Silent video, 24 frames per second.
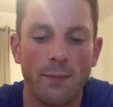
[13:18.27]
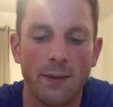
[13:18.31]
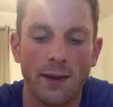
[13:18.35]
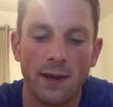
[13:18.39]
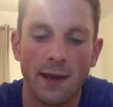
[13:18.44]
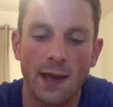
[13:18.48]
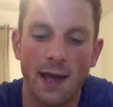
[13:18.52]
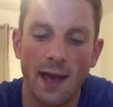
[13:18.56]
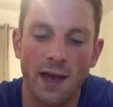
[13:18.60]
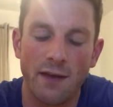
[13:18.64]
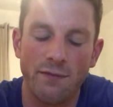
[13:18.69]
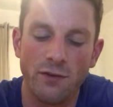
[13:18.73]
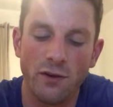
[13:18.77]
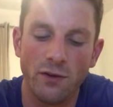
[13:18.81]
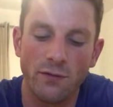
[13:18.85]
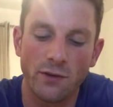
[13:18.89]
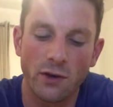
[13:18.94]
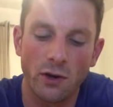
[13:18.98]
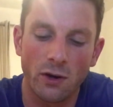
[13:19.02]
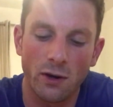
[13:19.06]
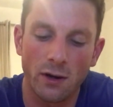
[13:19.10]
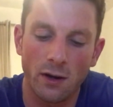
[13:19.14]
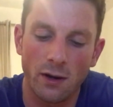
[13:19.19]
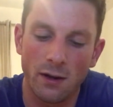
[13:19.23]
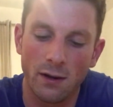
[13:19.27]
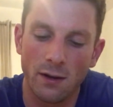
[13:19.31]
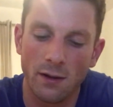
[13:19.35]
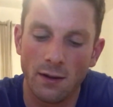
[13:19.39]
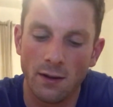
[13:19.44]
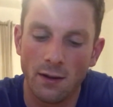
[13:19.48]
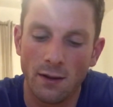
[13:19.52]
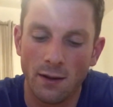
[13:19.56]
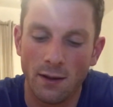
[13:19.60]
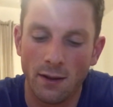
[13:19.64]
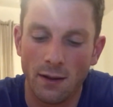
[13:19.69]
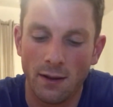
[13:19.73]
But yeah, if you've got
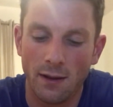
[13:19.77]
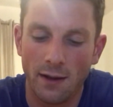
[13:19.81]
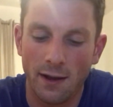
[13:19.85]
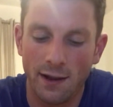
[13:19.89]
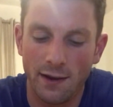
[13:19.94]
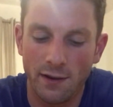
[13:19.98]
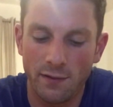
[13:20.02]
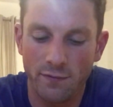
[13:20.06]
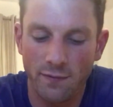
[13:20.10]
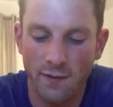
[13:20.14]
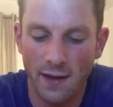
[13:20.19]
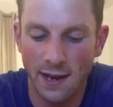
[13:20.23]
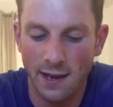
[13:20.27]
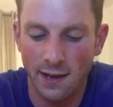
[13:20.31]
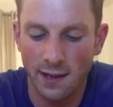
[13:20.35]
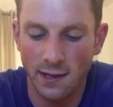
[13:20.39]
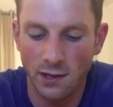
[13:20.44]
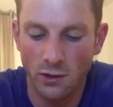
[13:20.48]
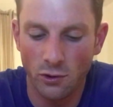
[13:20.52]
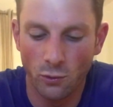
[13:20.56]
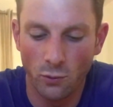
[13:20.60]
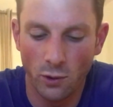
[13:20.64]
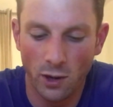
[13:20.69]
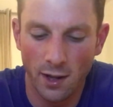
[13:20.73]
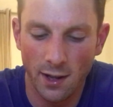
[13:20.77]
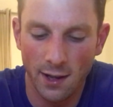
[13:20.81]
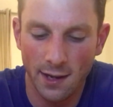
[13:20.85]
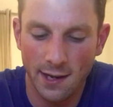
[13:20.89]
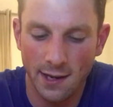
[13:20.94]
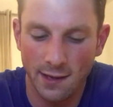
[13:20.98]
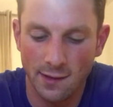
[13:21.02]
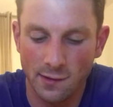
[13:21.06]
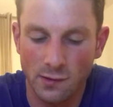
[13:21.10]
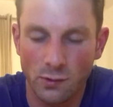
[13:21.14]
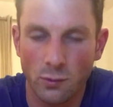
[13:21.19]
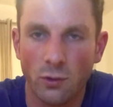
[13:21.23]
an event that you're
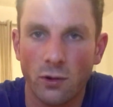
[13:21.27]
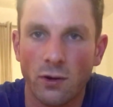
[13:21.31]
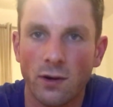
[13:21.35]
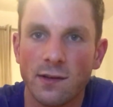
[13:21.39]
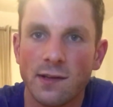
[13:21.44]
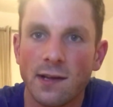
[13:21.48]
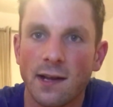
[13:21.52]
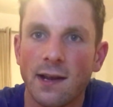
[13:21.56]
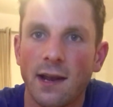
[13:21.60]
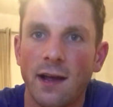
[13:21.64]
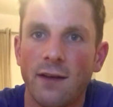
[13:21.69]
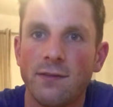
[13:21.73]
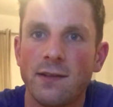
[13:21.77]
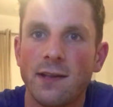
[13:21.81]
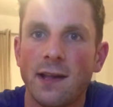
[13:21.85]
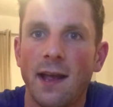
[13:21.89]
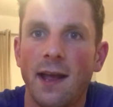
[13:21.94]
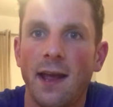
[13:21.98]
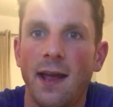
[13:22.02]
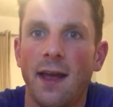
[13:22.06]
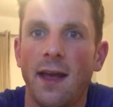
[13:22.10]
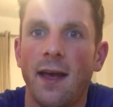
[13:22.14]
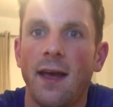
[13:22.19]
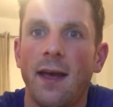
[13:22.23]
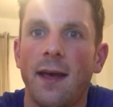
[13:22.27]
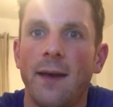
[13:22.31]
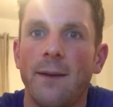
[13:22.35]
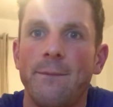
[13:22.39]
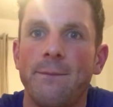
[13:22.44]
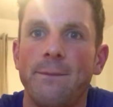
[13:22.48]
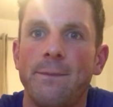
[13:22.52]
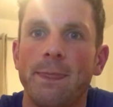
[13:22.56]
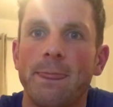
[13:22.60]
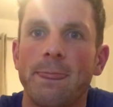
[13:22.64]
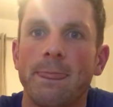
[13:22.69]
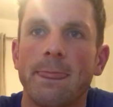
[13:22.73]
working towards, I'd love to hear,
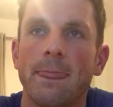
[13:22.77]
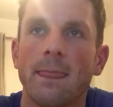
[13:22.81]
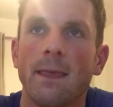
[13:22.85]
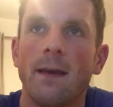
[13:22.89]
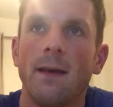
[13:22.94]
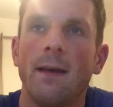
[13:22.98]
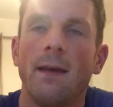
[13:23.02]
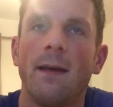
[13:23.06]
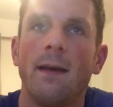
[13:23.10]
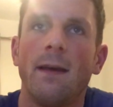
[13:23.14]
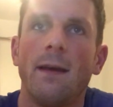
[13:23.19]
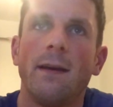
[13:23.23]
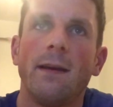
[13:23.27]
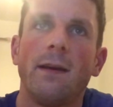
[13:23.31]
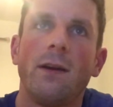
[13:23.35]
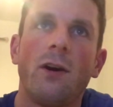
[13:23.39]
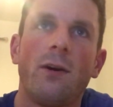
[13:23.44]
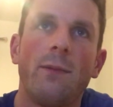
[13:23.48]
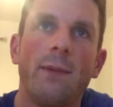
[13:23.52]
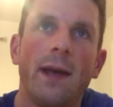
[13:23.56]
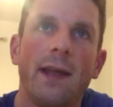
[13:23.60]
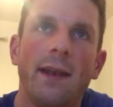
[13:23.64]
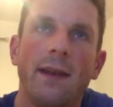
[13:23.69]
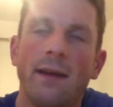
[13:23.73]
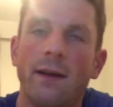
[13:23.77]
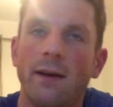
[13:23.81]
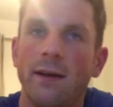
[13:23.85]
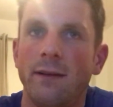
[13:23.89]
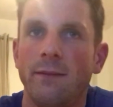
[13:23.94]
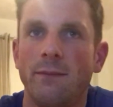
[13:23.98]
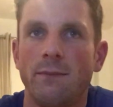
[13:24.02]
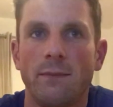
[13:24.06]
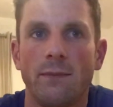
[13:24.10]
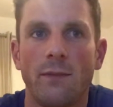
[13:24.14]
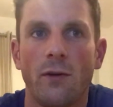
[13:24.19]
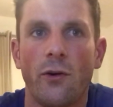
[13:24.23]
comment
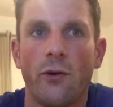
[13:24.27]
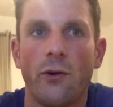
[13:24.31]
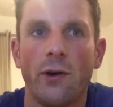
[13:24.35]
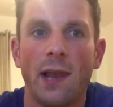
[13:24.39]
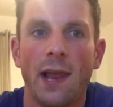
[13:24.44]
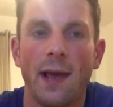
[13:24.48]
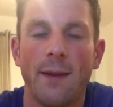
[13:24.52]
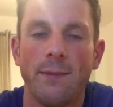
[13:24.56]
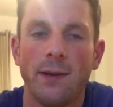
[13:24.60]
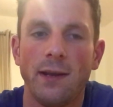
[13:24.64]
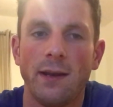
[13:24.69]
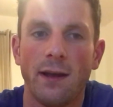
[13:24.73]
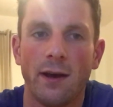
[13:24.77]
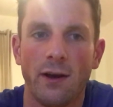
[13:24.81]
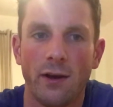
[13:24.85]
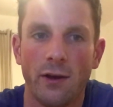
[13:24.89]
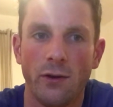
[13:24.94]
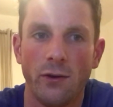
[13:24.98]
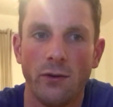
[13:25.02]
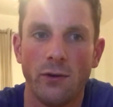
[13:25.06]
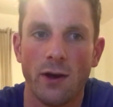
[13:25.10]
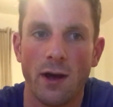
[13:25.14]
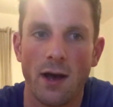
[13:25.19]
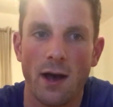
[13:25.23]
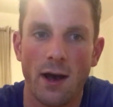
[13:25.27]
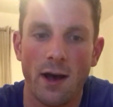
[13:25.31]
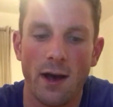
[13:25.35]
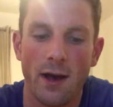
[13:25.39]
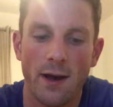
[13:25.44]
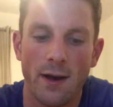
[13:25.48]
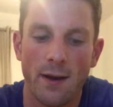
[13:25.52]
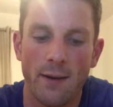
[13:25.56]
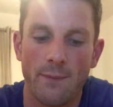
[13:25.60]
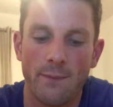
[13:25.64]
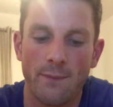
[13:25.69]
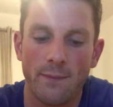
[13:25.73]
or let me know.
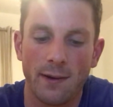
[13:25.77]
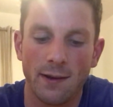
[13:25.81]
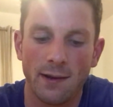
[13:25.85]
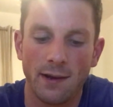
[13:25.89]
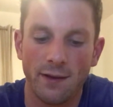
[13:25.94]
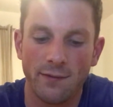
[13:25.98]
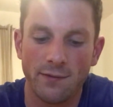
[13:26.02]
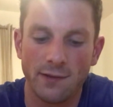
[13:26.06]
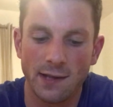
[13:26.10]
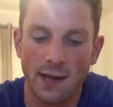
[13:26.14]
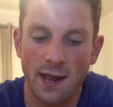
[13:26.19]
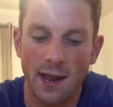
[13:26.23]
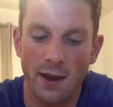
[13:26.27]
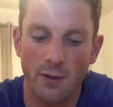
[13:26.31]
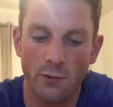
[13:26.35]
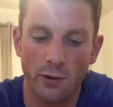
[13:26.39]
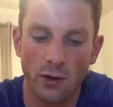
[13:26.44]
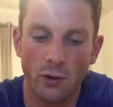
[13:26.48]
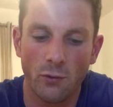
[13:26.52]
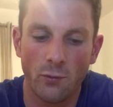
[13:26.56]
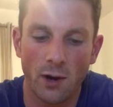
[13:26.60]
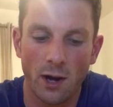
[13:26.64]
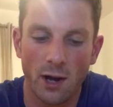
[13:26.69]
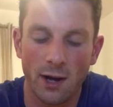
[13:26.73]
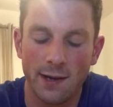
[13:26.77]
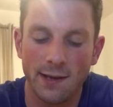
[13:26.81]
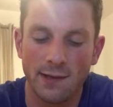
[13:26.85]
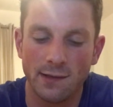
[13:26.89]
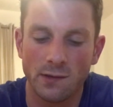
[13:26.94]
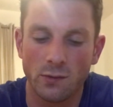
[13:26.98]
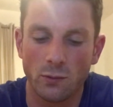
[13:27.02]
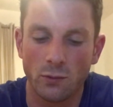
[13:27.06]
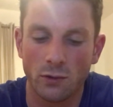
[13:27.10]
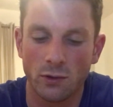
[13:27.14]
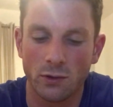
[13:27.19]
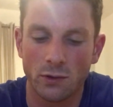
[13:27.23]
I'd love to hear what you're working
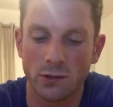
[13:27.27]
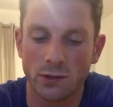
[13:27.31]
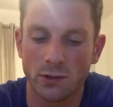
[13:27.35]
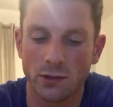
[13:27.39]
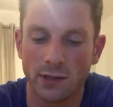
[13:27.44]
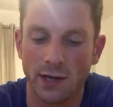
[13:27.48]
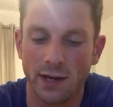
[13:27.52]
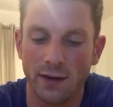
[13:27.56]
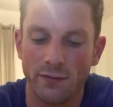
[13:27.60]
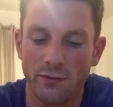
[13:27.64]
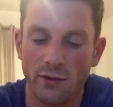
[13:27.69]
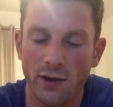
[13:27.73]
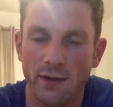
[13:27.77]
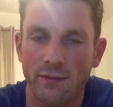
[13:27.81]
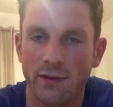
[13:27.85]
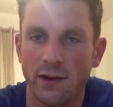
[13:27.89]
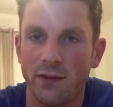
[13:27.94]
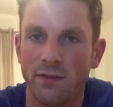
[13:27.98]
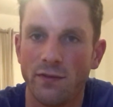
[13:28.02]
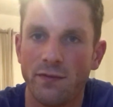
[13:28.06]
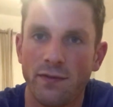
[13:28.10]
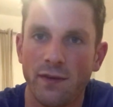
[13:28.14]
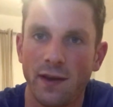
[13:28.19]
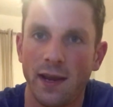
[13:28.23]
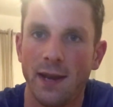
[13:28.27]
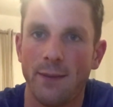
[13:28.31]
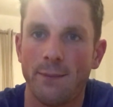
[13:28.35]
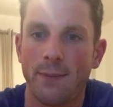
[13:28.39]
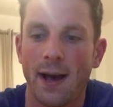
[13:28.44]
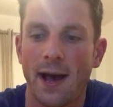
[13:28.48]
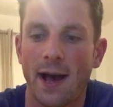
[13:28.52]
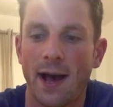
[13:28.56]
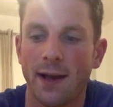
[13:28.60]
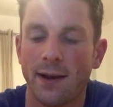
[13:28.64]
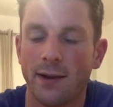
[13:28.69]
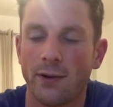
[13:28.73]
towards, or if you have any
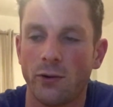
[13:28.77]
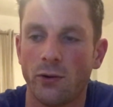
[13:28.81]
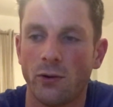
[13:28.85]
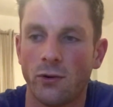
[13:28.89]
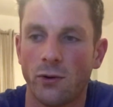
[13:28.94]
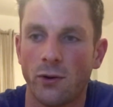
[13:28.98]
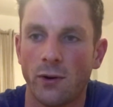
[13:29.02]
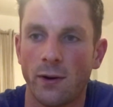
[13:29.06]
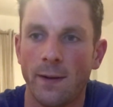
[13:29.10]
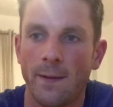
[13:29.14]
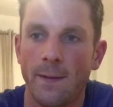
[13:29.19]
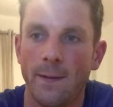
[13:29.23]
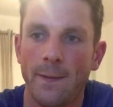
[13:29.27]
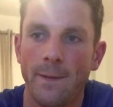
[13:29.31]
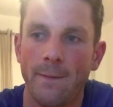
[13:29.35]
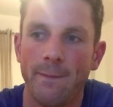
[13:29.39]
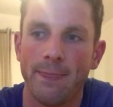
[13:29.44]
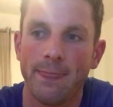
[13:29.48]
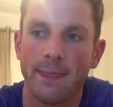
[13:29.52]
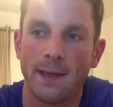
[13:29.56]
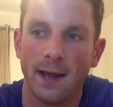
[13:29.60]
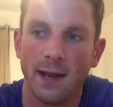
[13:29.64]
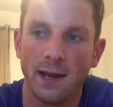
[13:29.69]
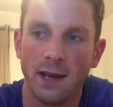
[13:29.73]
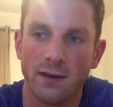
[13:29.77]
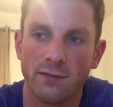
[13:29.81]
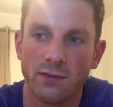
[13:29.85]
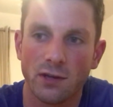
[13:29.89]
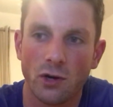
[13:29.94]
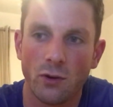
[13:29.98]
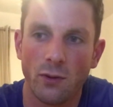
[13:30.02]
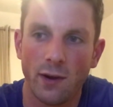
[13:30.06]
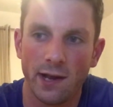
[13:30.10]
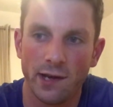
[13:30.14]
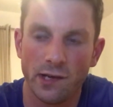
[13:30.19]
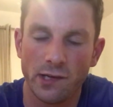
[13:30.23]
feedback or any other
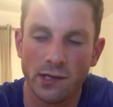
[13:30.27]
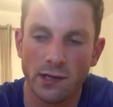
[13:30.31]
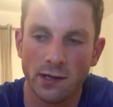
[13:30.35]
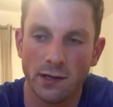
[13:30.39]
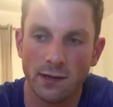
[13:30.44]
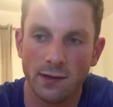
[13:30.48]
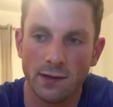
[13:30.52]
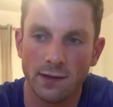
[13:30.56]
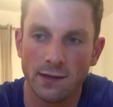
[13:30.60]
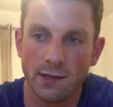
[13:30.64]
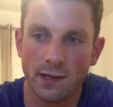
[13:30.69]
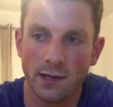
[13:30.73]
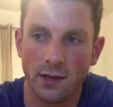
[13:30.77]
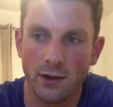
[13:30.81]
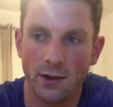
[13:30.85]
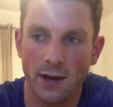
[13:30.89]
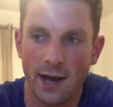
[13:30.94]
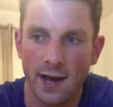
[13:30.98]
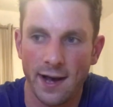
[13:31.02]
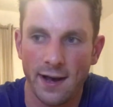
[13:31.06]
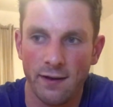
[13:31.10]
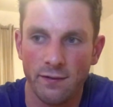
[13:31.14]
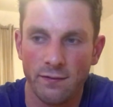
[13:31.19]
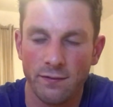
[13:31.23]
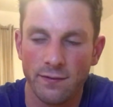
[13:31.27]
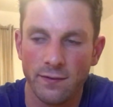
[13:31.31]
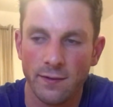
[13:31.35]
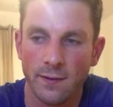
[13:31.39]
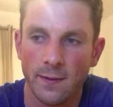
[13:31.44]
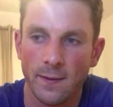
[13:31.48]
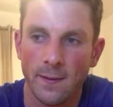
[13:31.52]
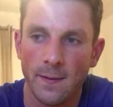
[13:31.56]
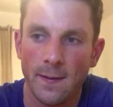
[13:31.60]
questions that you have.